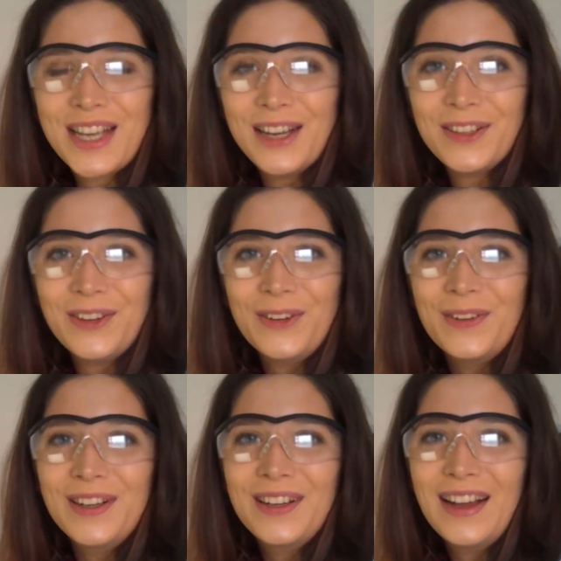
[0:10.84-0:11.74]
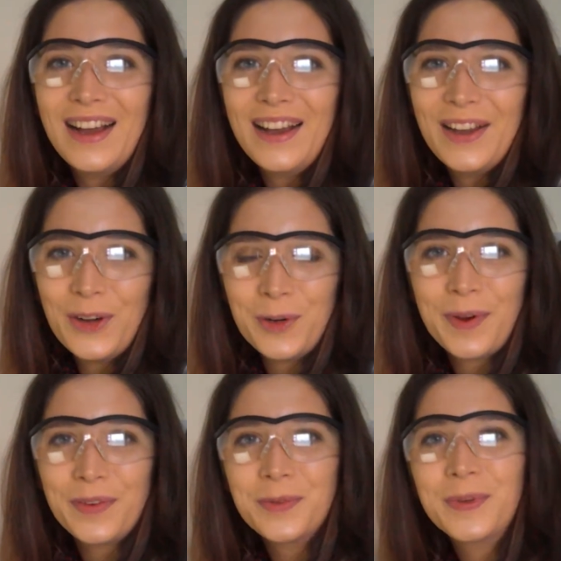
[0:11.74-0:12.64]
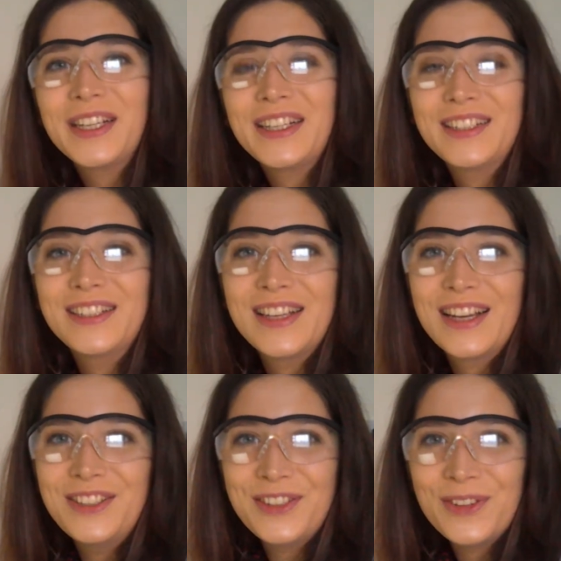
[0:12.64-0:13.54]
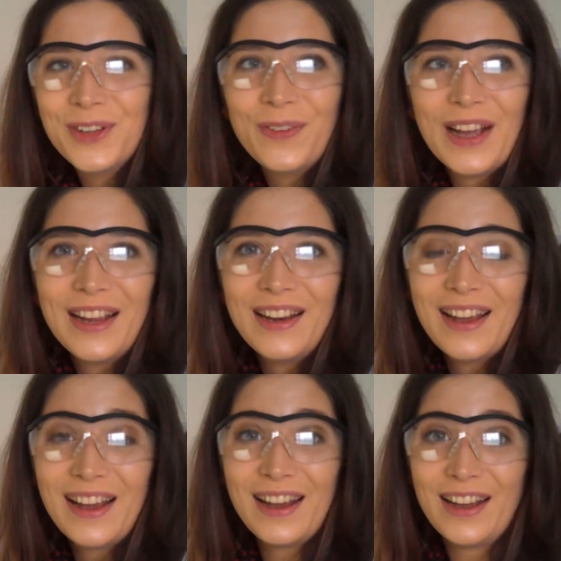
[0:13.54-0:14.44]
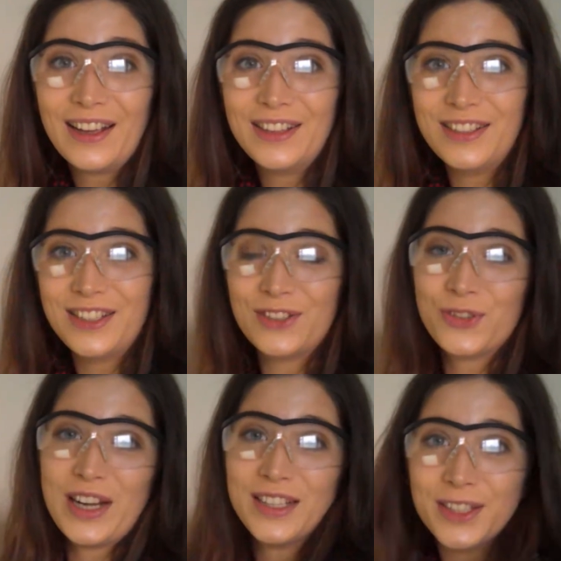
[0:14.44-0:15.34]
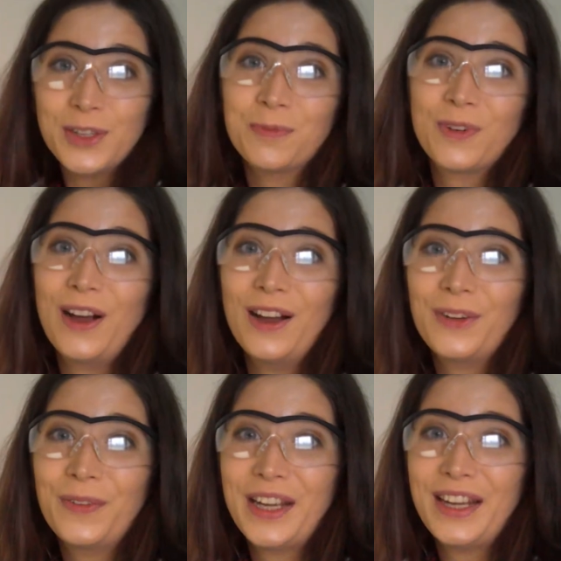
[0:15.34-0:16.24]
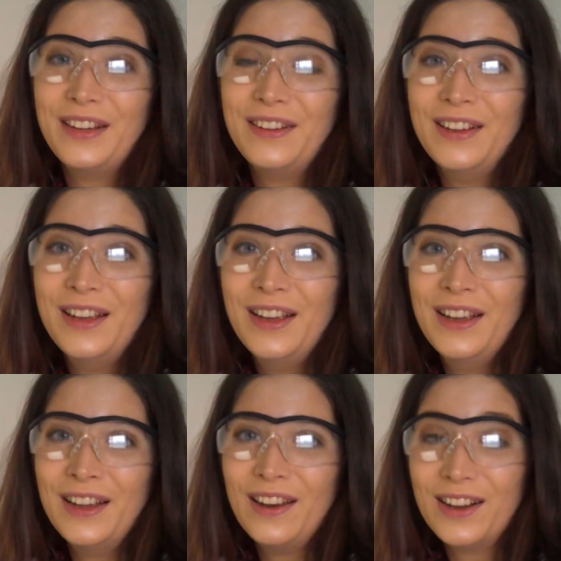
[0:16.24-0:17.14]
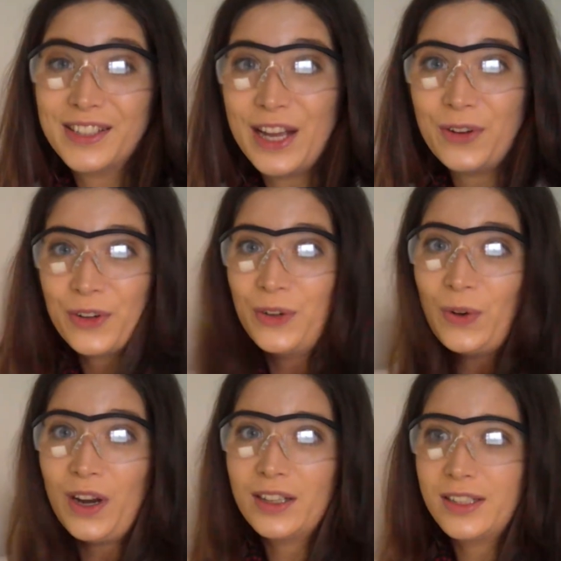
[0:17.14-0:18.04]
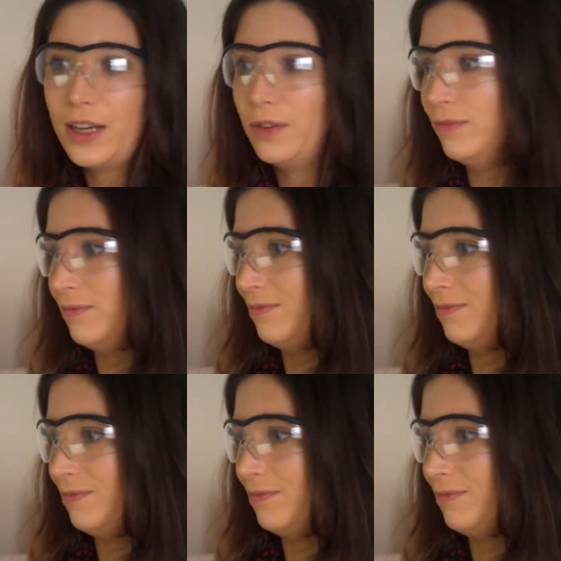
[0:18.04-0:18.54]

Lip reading: Echo. I hope everybody is doing well and dressing up for Halloween, lockdown or no lockdown.